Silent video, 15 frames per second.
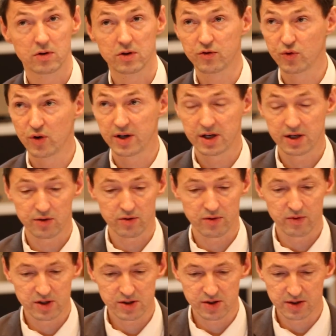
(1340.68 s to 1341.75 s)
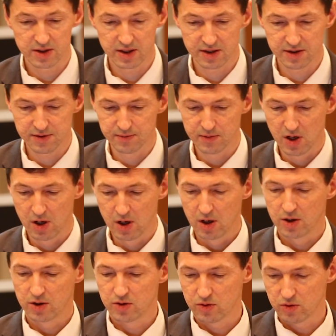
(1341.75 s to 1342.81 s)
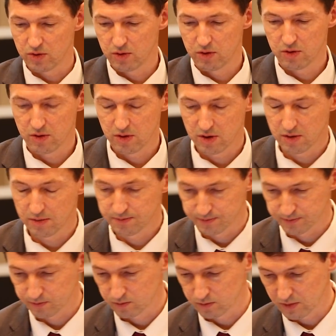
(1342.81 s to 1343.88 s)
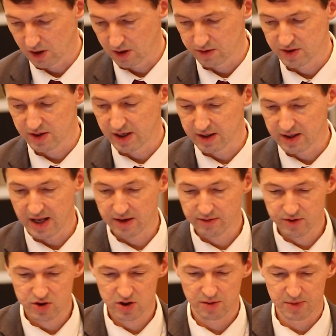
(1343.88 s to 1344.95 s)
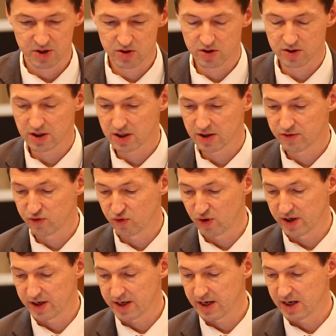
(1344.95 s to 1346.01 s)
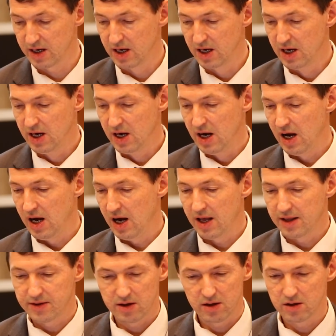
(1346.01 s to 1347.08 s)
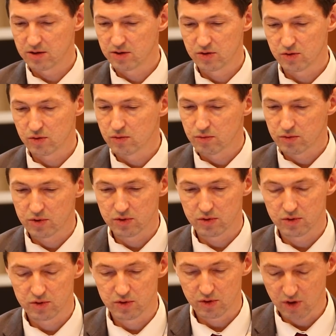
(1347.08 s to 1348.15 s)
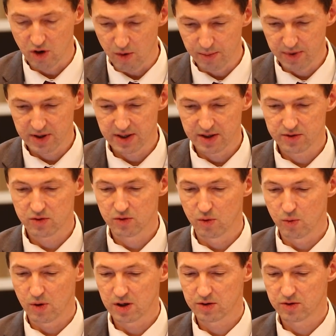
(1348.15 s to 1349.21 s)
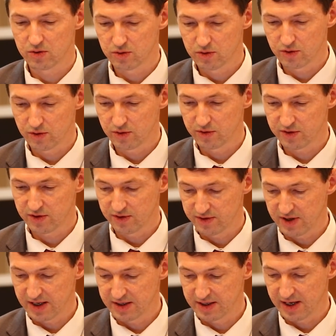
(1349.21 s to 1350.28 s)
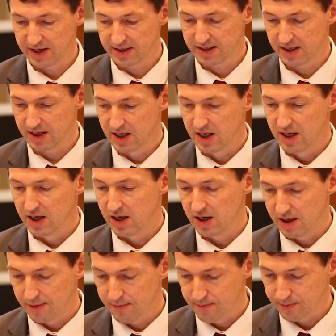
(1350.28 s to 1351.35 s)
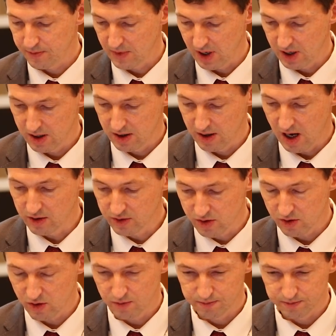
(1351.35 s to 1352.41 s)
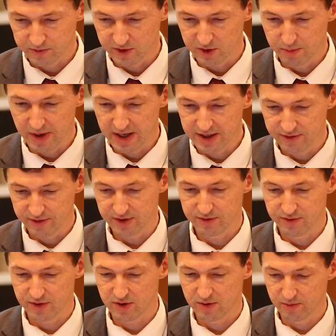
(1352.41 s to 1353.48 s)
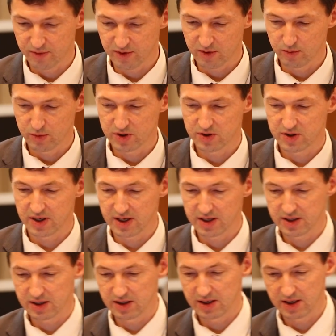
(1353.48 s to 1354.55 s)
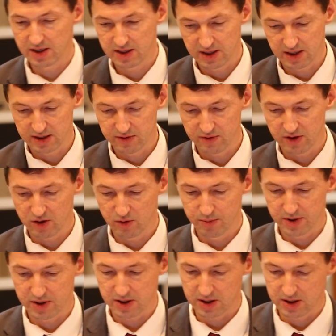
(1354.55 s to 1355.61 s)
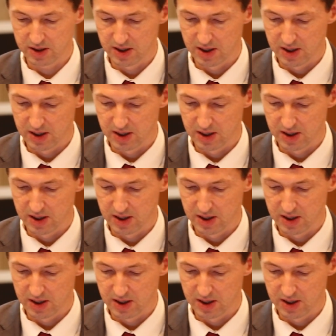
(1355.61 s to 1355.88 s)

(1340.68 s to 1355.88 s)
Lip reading: Lithuanian universities, to State Language Commission in Lithuania, and to companies who want to use that data also will benefit from this data in developing